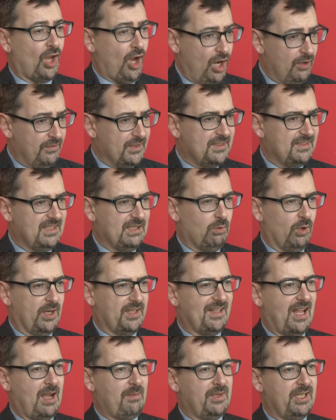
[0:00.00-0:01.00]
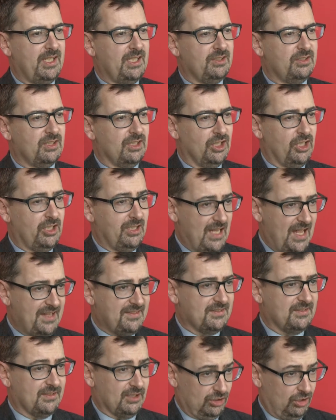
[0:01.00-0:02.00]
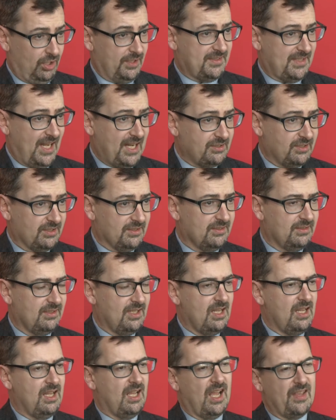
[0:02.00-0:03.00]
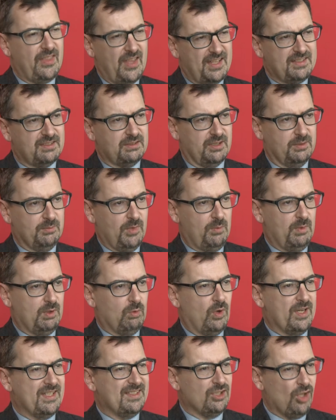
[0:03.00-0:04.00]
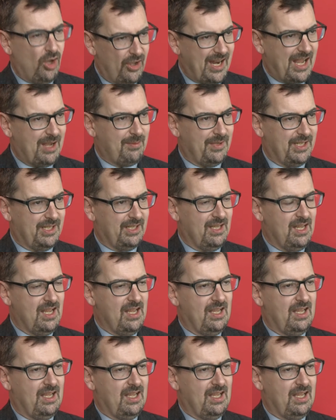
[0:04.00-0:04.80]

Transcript: oversee what is happening and to learn lessons across sectors. And that's at the moment what is not happening.